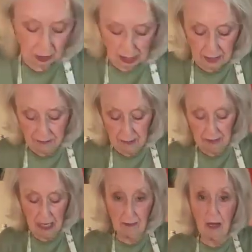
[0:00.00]
Okay, I've
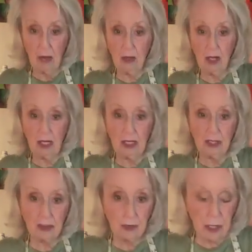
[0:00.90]
got them all cut in
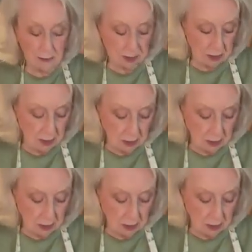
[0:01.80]
strips.